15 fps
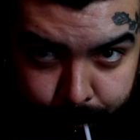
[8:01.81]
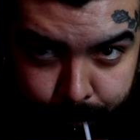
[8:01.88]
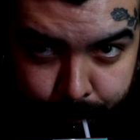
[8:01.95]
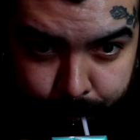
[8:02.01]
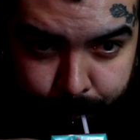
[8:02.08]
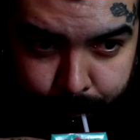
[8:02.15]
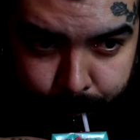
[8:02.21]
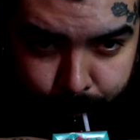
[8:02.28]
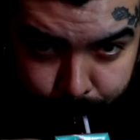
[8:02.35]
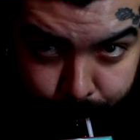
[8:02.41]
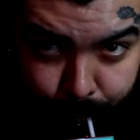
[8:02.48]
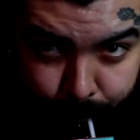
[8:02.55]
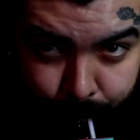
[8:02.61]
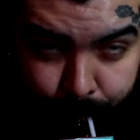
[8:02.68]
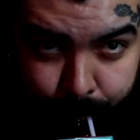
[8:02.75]

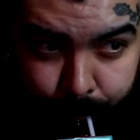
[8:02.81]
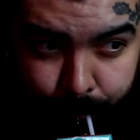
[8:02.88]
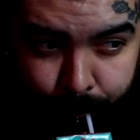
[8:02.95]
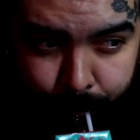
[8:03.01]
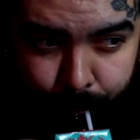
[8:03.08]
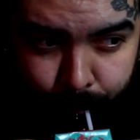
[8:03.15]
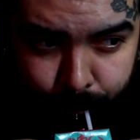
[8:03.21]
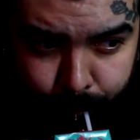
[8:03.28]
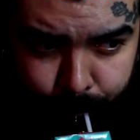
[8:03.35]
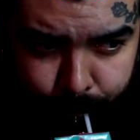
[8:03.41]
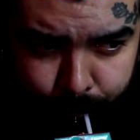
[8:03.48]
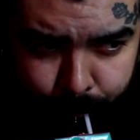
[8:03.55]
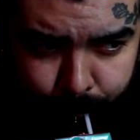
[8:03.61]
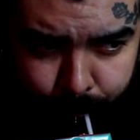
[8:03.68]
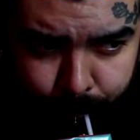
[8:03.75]

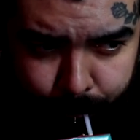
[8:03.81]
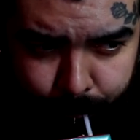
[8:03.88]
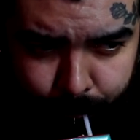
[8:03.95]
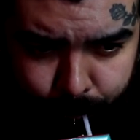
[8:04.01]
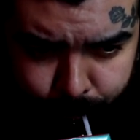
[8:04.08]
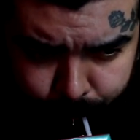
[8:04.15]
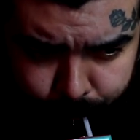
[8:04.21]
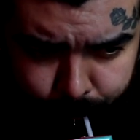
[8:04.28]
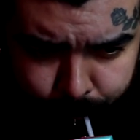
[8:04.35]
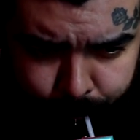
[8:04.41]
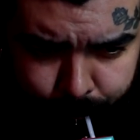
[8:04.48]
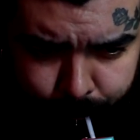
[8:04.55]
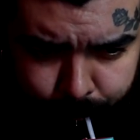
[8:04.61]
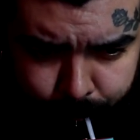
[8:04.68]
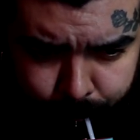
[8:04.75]

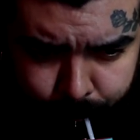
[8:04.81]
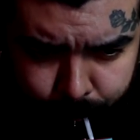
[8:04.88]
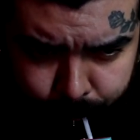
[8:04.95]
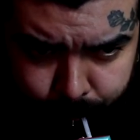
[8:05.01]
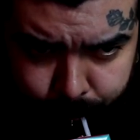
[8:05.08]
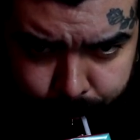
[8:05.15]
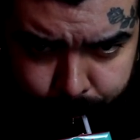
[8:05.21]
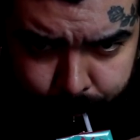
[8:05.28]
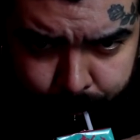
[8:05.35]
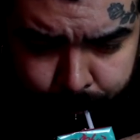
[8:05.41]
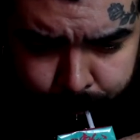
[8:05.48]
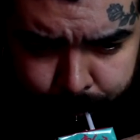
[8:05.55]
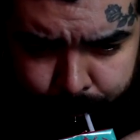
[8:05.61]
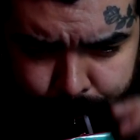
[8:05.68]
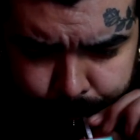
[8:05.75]

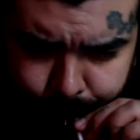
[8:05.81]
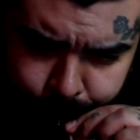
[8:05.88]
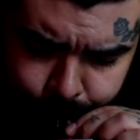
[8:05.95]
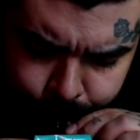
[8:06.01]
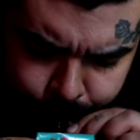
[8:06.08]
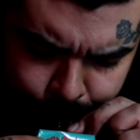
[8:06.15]
(silence)